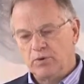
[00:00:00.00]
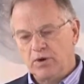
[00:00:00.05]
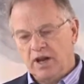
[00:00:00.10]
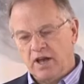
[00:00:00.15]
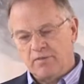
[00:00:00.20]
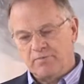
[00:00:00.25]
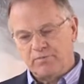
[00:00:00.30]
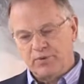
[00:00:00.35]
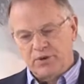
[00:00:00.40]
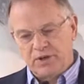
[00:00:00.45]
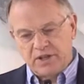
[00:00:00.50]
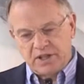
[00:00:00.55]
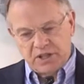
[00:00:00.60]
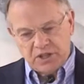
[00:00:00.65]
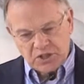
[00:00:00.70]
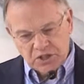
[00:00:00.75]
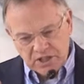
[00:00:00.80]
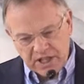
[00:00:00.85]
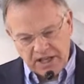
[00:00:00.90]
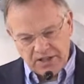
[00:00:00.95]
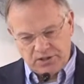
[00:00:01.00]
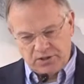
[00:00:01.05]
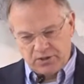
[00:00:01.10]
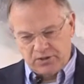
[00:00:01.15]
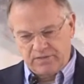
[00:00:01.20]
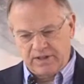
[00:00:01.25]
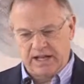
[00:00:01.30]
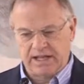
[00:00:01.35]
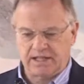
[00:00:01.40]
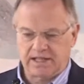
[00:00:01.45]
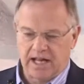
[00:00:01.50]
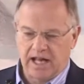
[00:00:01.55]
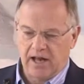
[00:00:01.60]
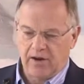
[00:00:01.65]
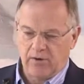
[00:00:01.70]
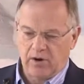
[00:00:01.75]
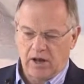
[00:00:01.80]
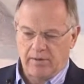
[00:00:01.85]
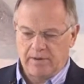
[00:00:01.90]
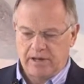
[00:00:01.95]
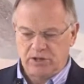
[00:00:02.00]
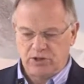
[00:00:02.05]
what I put at the center of that diagram,